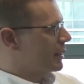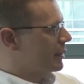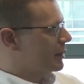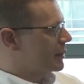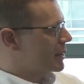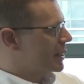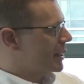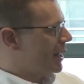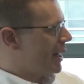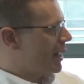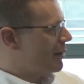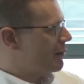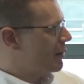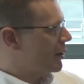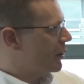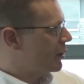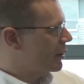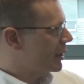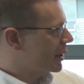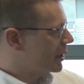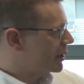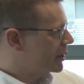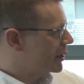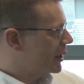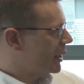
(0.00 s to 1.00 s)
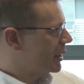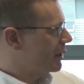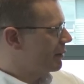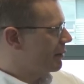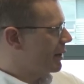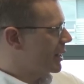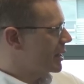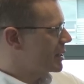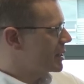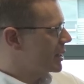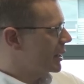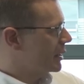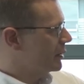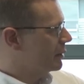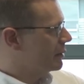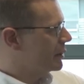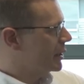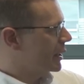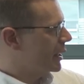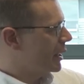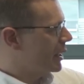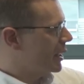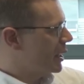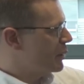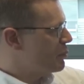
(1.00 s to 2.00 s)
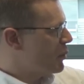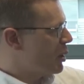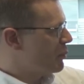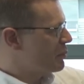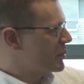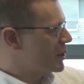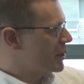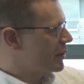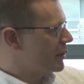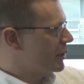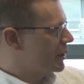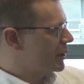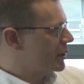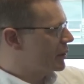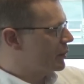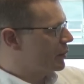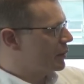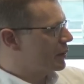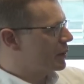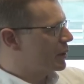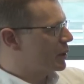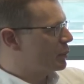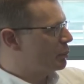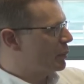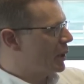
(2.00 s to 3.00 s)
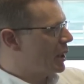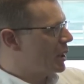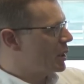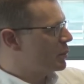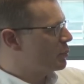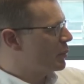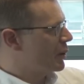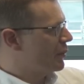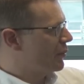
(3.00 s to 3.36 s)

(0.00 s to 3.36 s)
it to carry on accelerating to get him up to this sort of speed